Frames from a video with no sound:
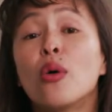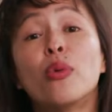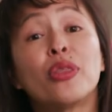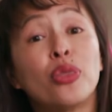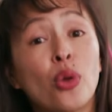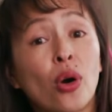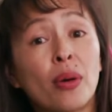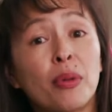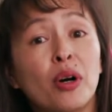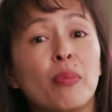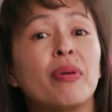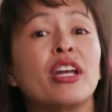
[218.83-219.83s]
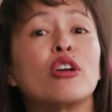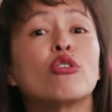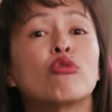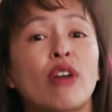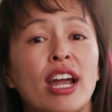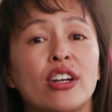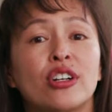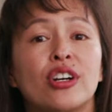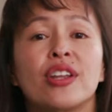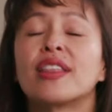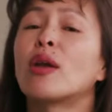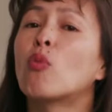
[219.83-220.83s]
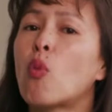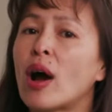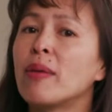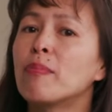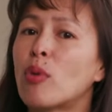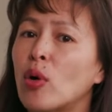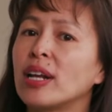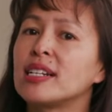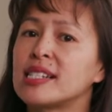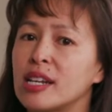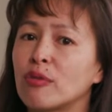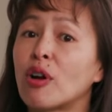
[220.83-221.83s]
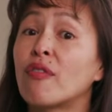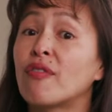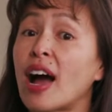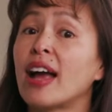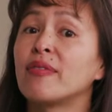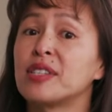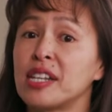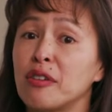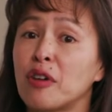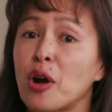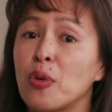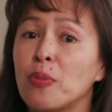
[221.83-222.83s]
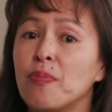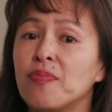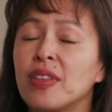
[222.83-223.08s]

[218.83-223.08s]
with normal being greater than one point zero five zero.